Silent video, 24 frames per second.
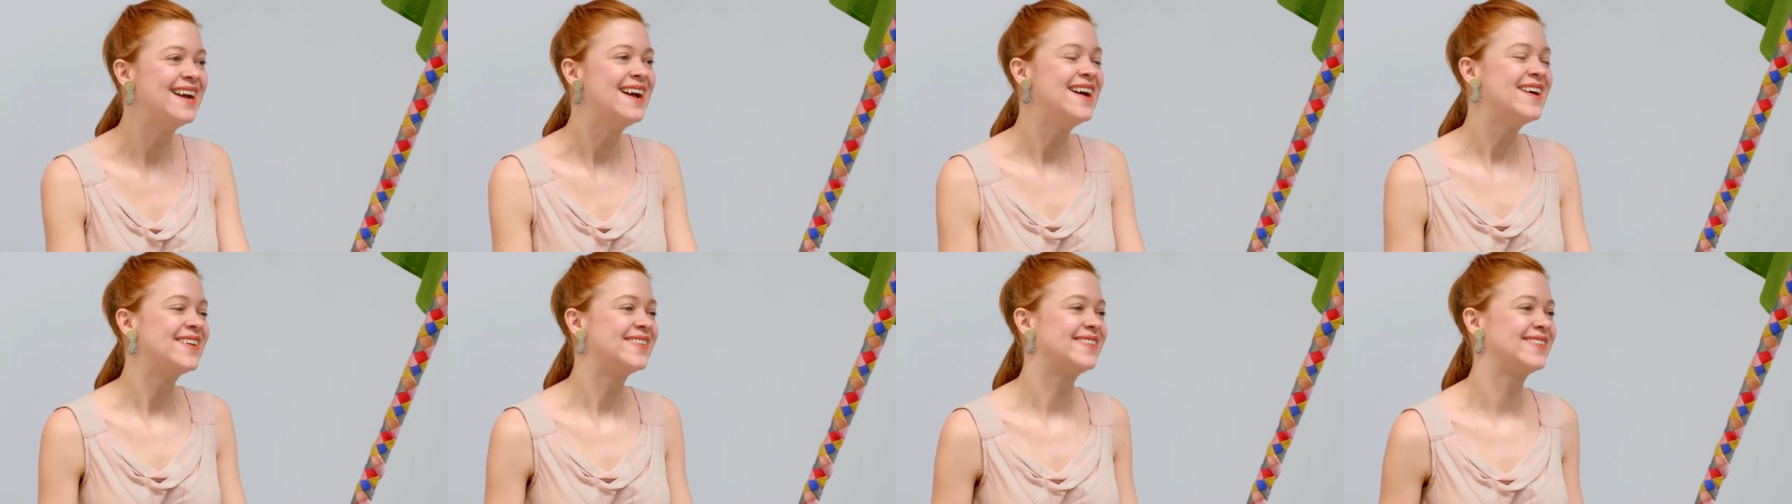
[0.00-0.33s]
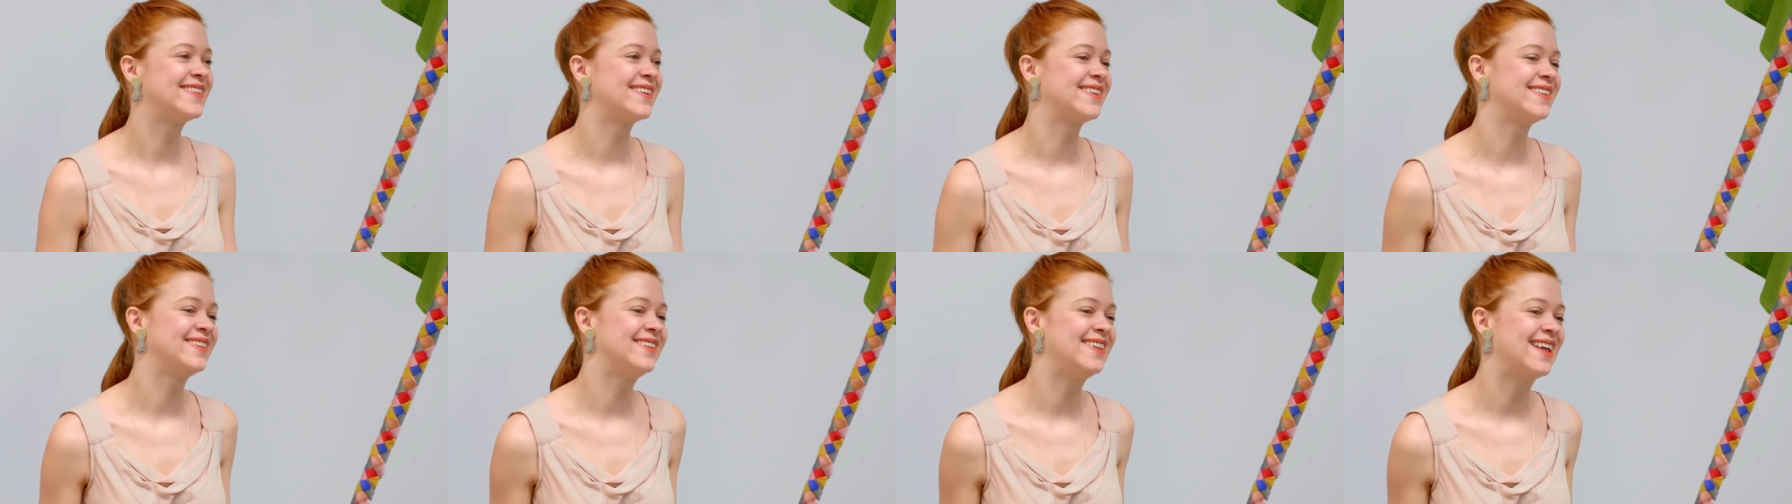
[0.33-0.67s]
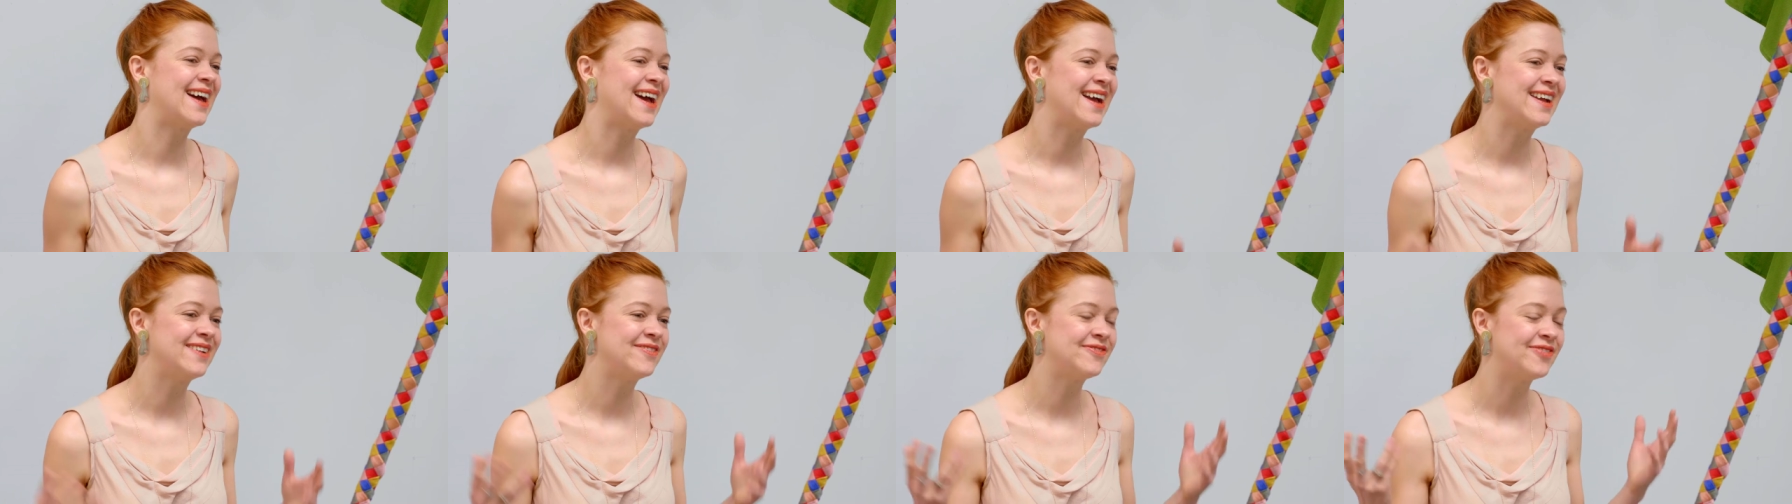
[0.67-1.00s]
So
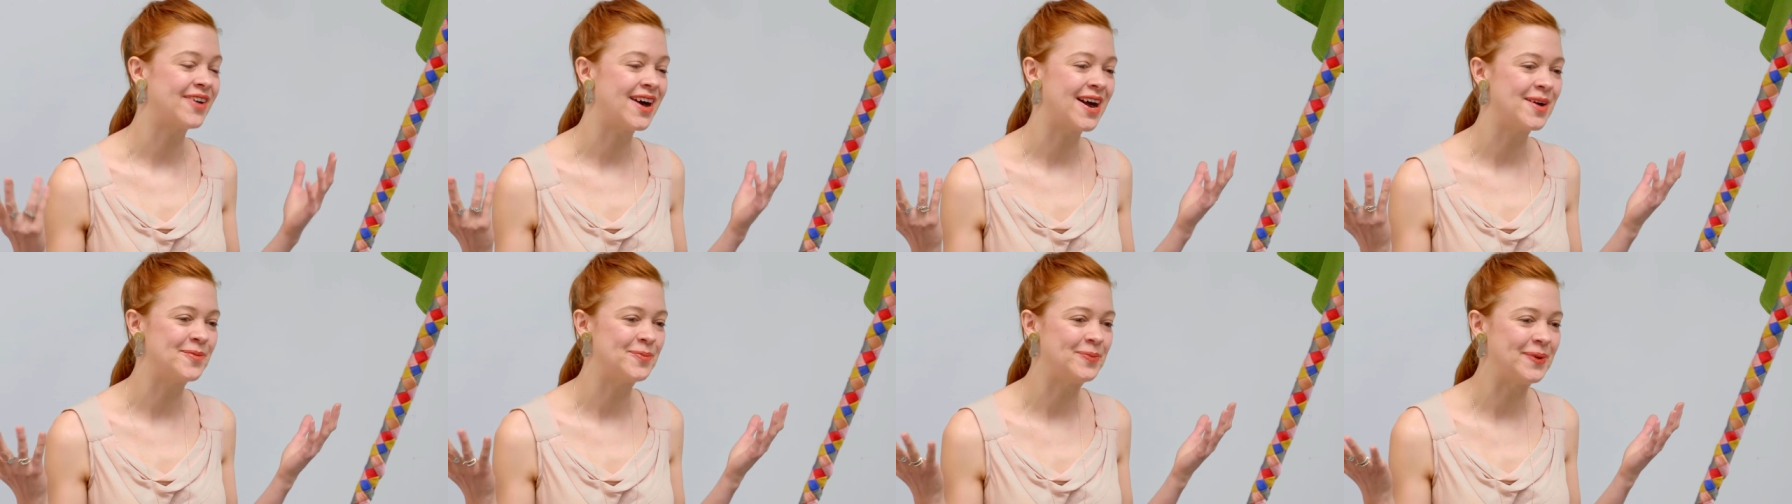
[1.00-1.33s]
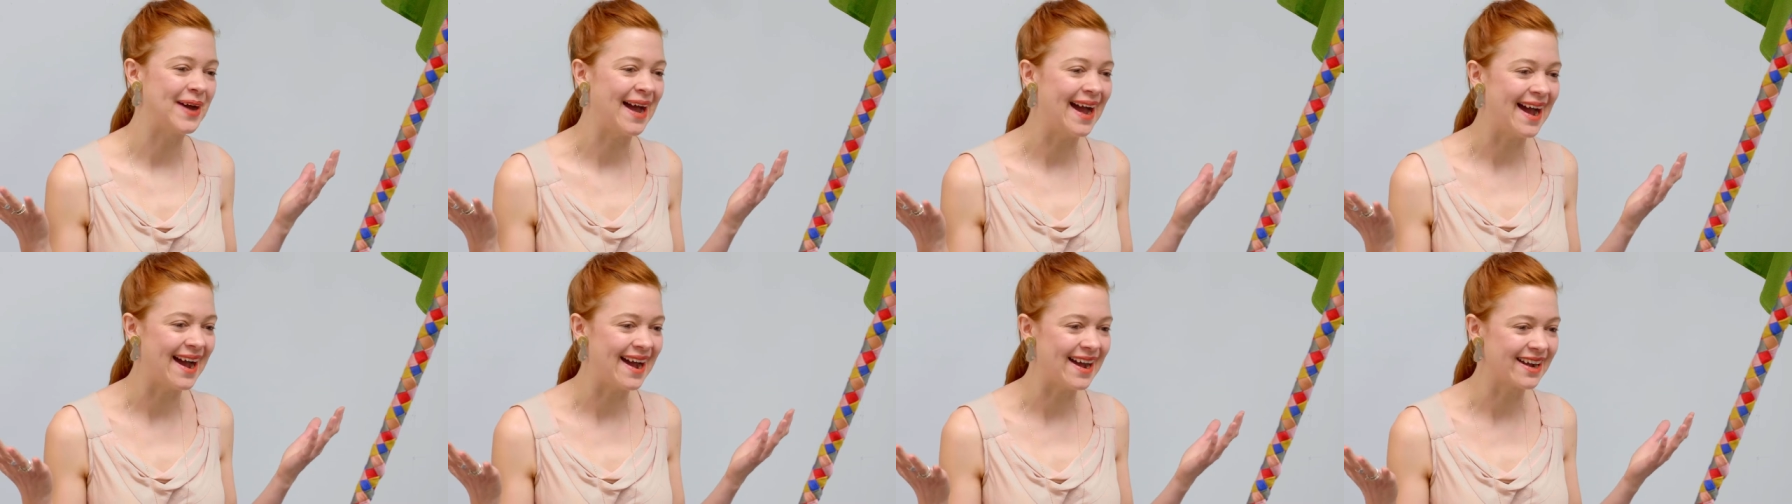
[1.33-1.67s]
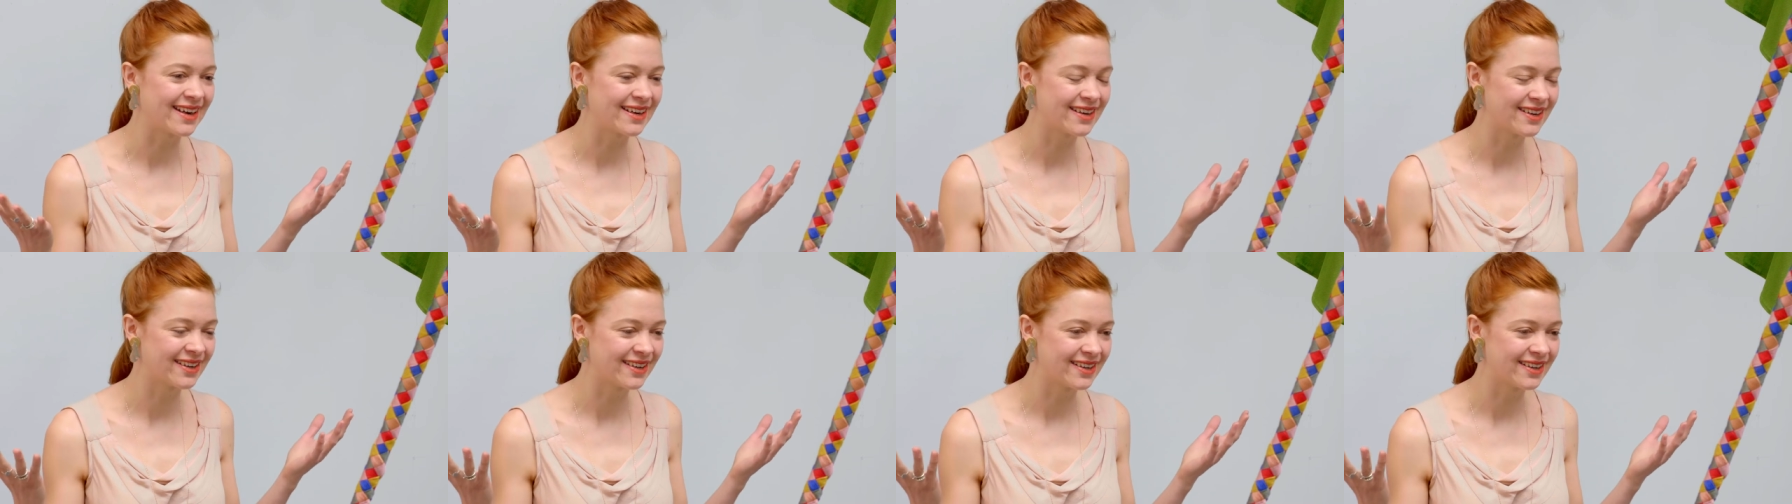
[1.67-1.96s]
they fight back,